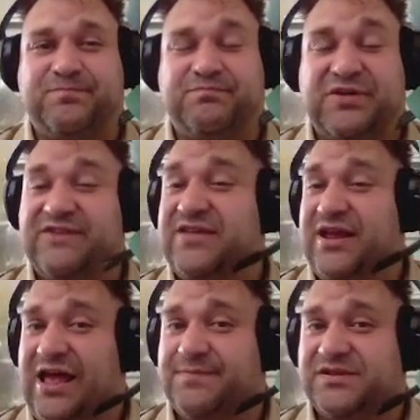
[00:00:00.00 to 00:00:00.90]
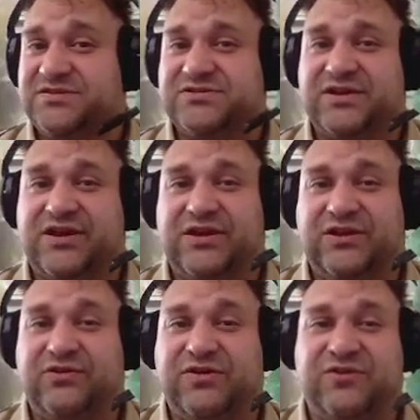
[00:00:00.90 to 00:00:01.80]
But if that happens,
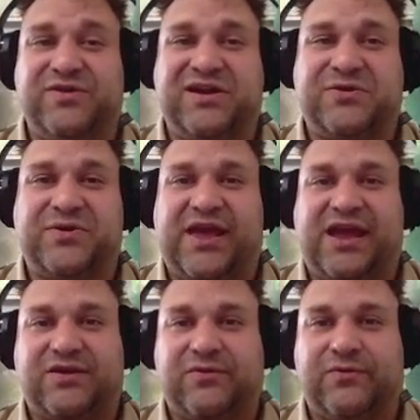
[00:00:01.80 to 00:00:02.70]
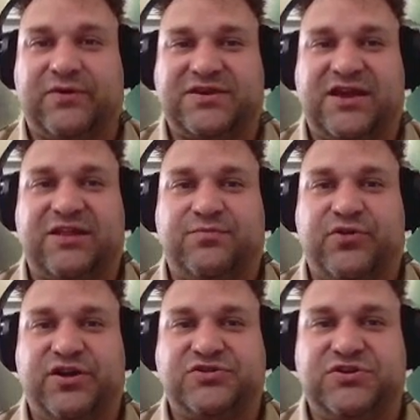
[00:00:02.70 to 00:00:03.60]
you can recreate or
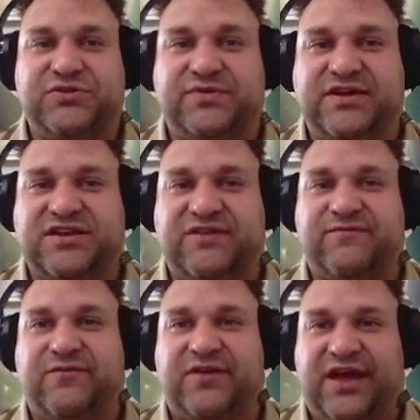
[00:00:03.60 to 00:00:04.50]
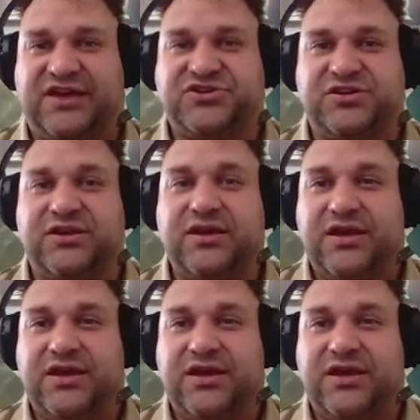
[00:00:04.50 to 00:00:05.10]
teleport it to you as a full action